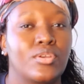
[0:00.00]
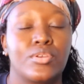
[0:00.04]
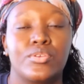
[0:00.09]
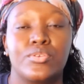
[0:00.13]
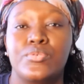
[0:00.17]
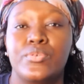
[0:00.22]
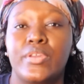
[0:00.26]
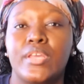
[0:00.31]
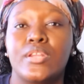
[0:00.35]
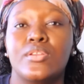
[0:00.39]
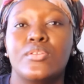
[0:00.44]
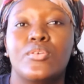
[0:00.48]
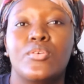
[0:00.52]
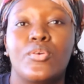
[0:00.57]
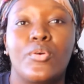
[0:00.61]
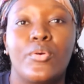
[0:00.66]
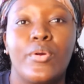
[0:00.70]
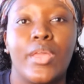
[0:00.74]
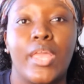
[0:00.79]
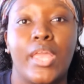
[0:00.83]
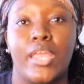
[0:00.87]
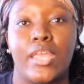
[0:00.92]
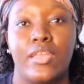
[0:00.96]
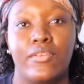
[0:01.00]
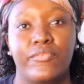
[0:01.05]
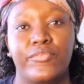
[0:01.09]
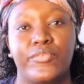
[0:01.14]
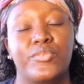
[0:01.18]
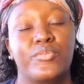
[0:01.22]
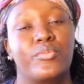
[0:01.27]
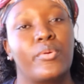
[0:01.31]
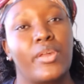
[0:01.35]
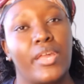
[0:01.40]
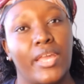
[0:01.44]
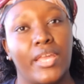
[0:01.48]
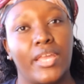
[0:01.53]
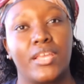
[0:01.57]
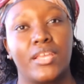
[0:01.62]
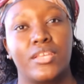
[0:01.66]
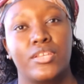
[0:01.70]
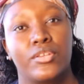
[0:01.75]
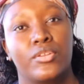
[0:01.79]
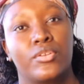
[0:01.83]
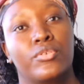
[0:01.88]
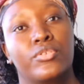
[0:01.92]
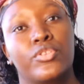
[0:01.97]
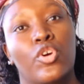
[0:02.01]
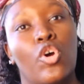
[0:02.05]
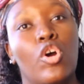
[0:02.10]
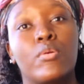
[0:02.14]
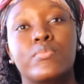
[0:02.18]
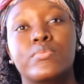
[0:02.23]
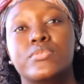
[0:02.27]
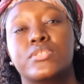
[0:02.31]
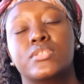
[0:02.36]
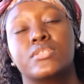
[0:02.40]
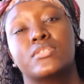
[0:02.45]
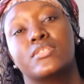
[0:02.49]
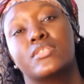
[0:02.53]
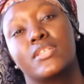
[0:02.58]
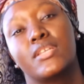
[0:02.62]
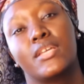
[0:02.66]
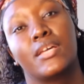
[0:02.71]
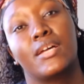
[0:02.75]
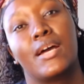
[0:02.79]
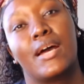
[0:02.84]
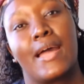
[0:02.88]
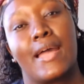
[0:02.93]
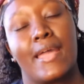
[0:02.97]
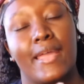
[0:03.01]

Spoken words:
you can go everywhere. The options here are